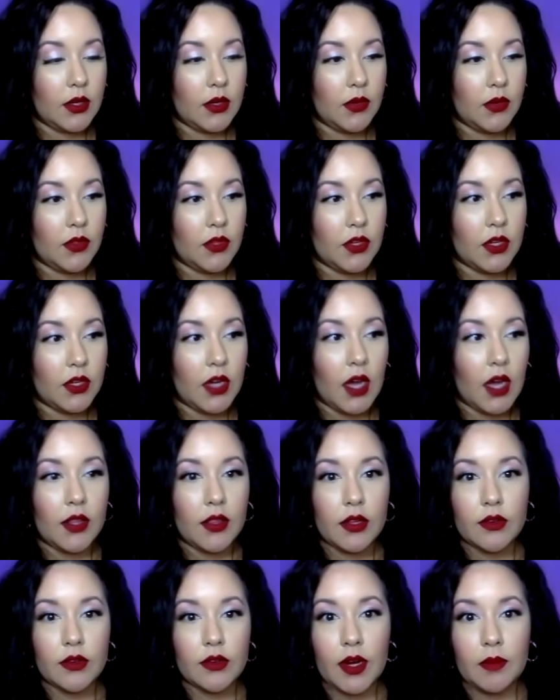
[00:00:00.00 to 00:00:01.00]
they're not in
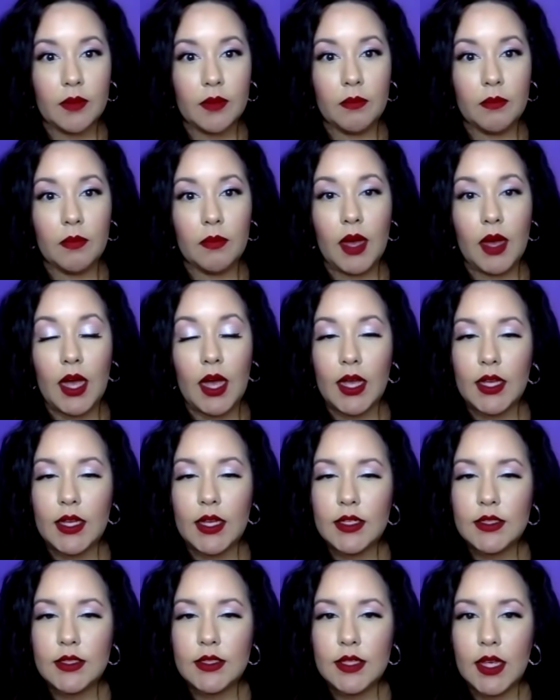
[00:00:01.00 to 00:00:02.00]
their right
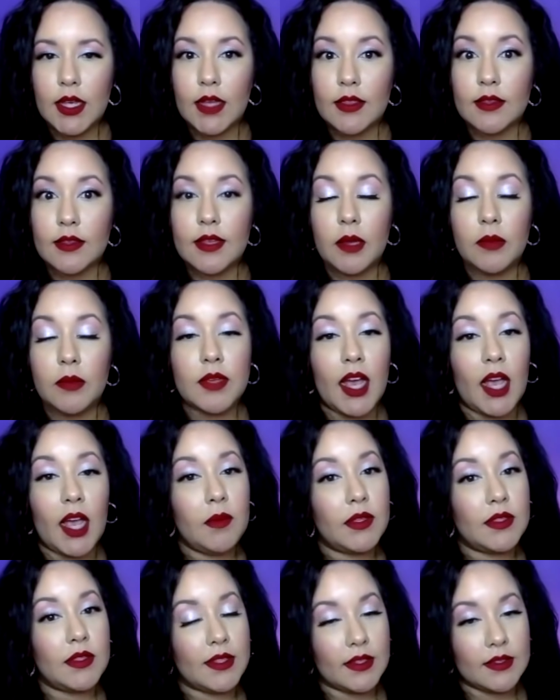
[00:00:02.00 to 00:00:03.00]
mind. At the same time,
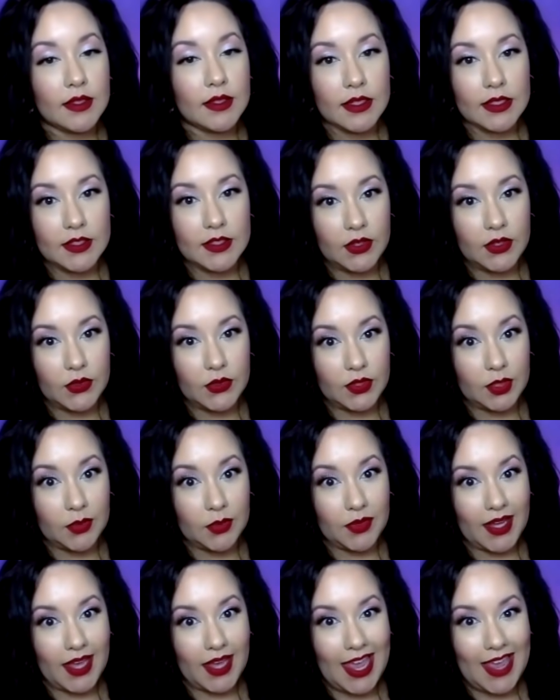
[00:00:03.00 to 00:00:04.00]
it doesn't excuse their
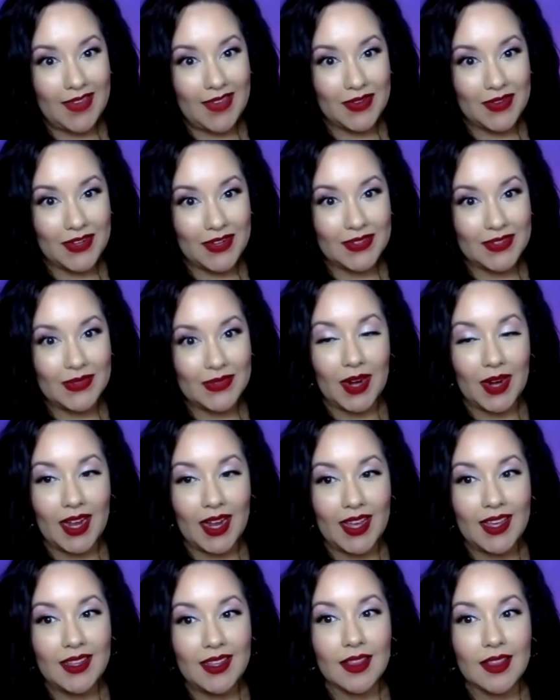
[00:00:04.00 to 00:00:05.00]
behaviors,
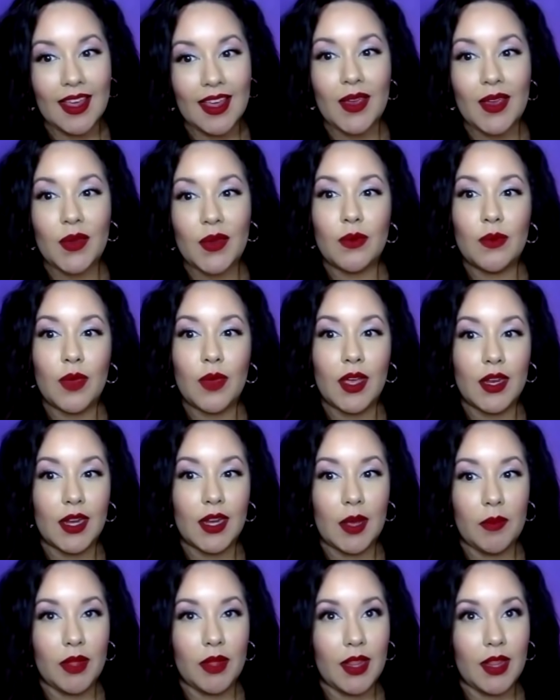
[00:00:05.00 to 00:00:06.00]
right? In an MLM,